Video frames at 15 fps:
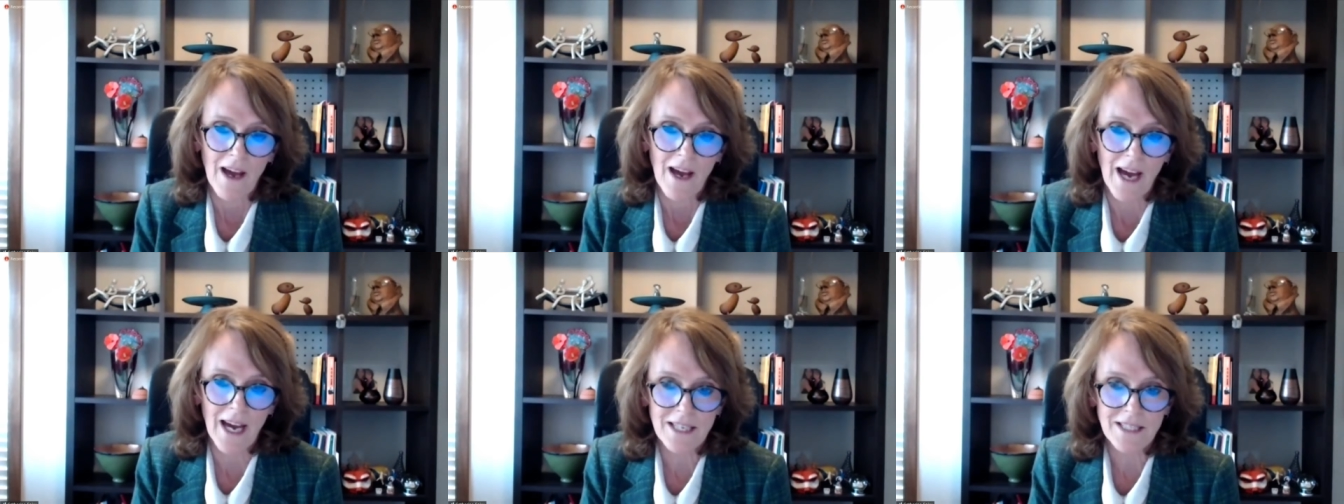
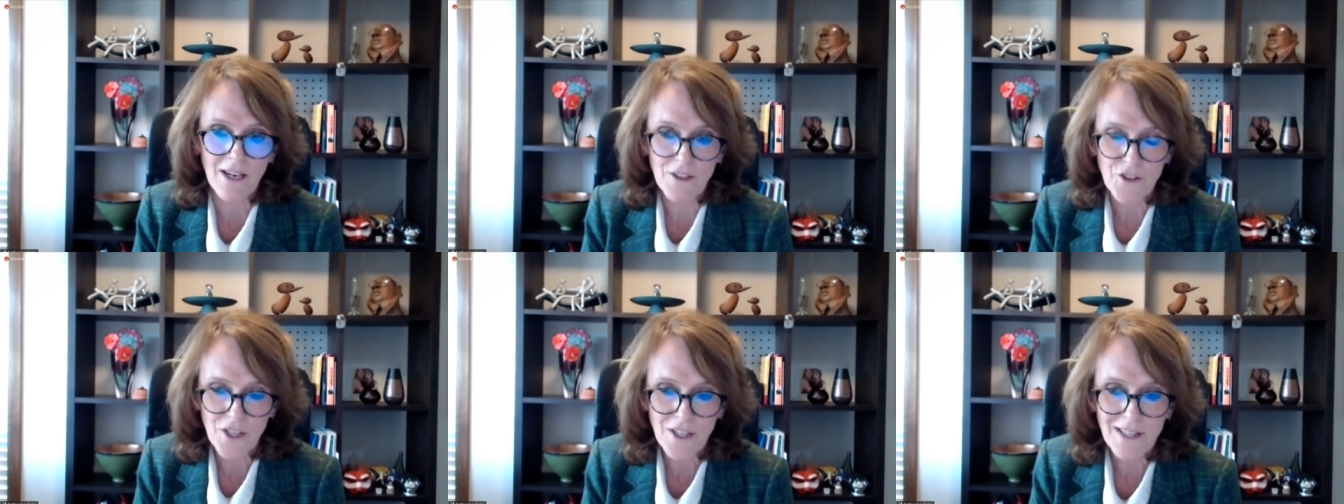And I
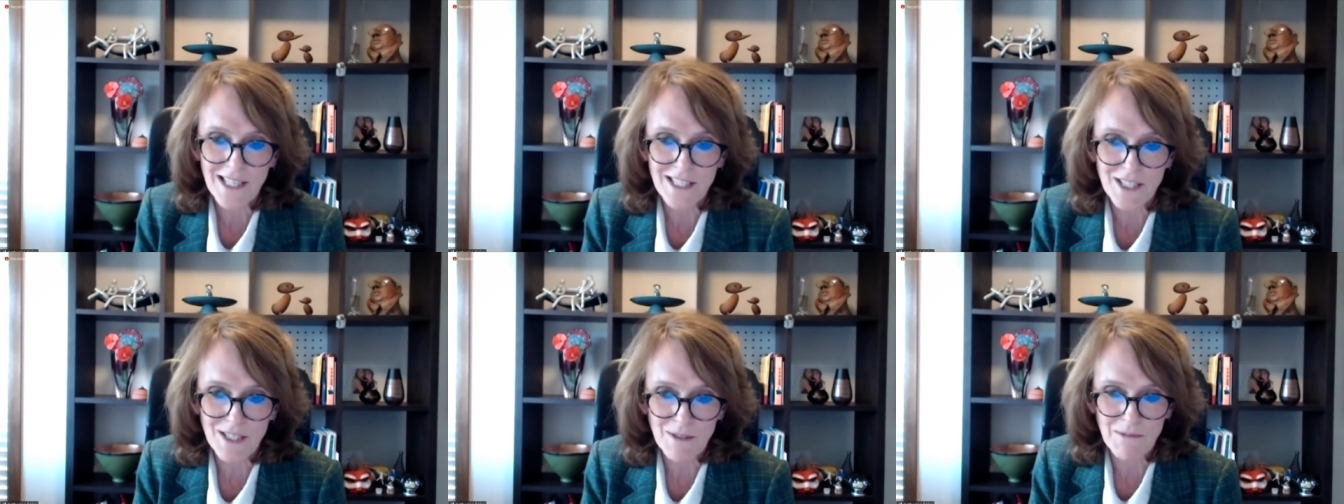think
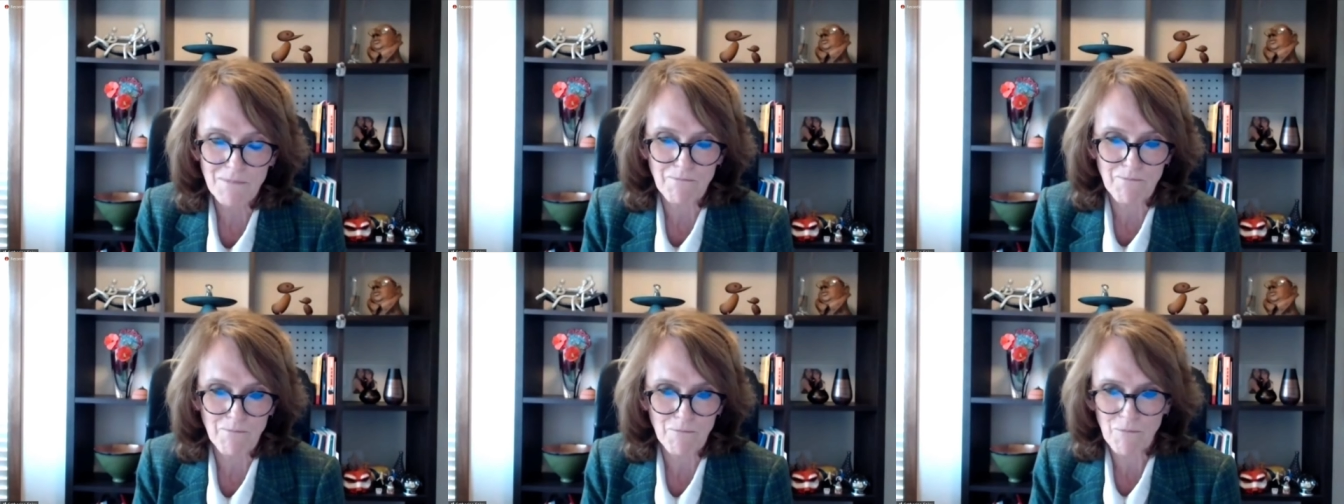that's
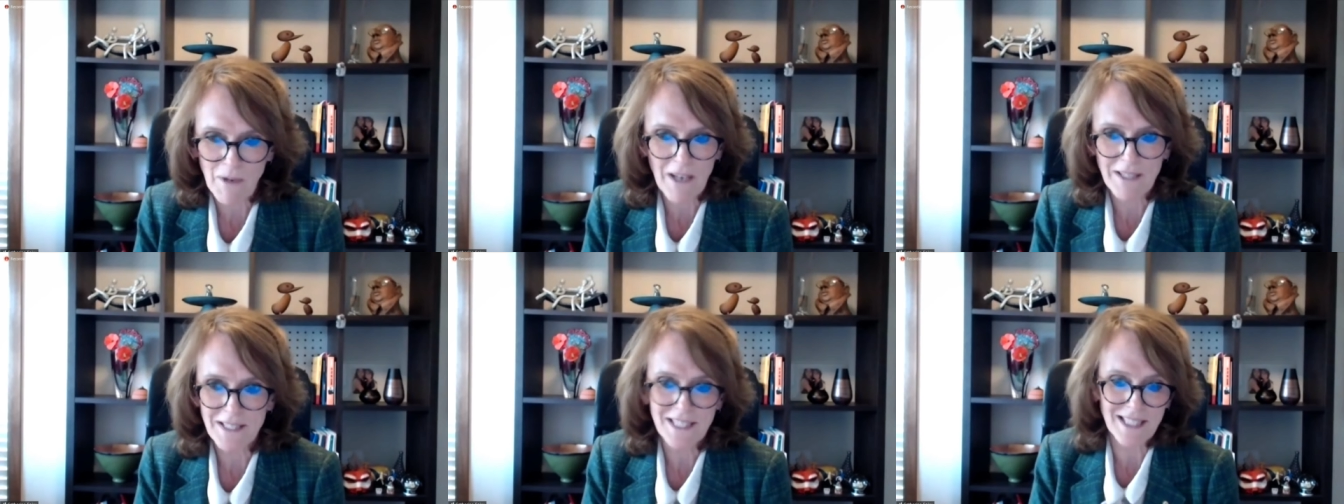
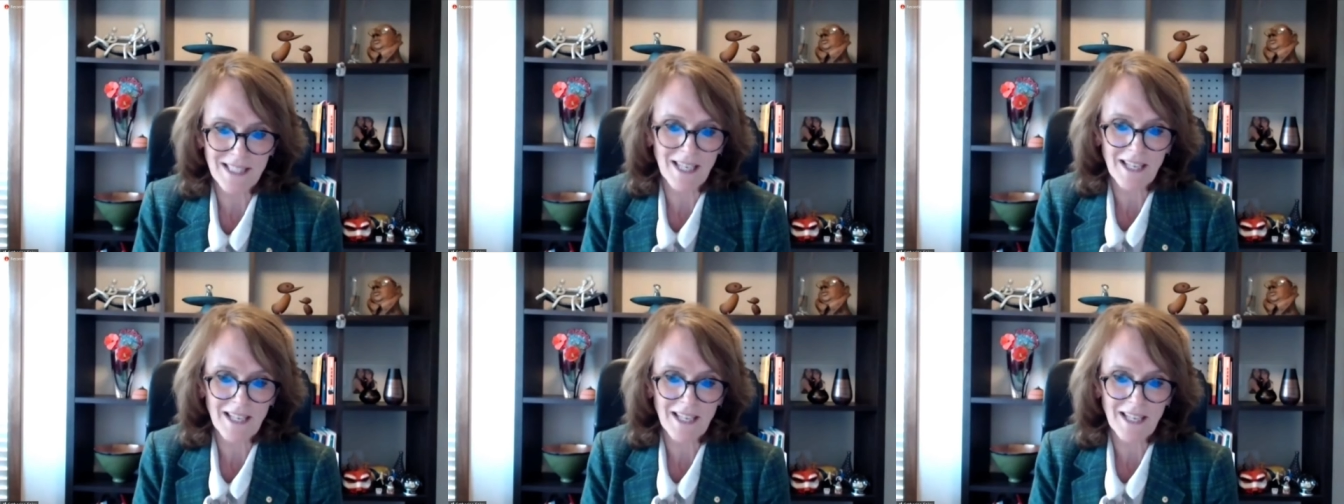I, I,